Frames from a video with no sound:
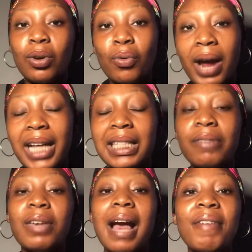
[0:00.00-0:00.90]
All right,
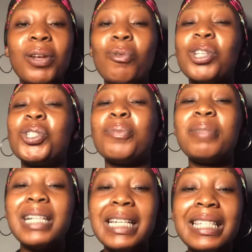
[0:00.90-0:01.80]
if you have any question,
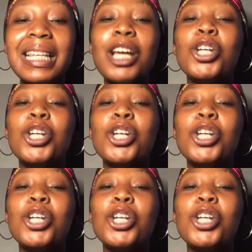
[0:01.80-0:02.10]
please